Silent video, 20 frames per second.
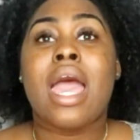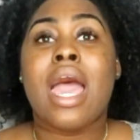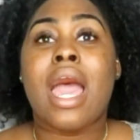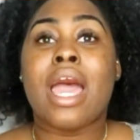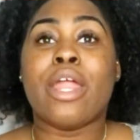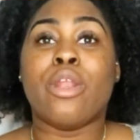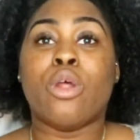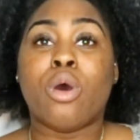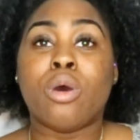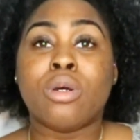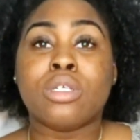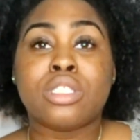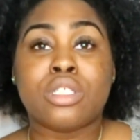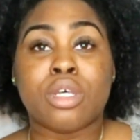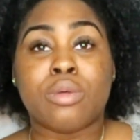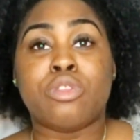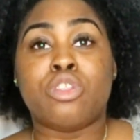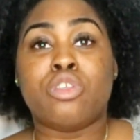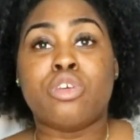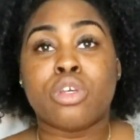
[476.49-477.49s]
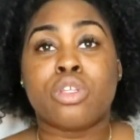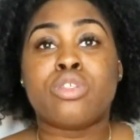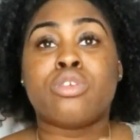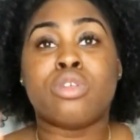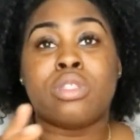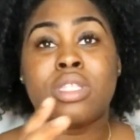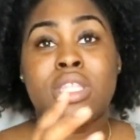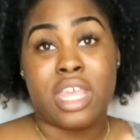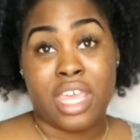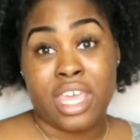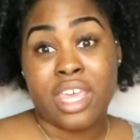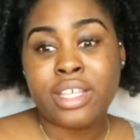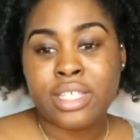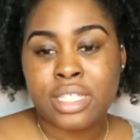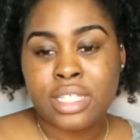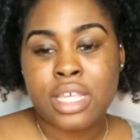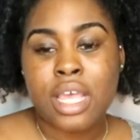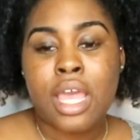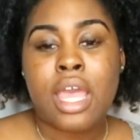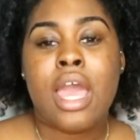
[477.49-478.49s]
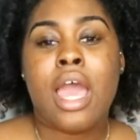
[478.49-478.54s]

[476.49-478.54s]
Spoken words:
and also due to this,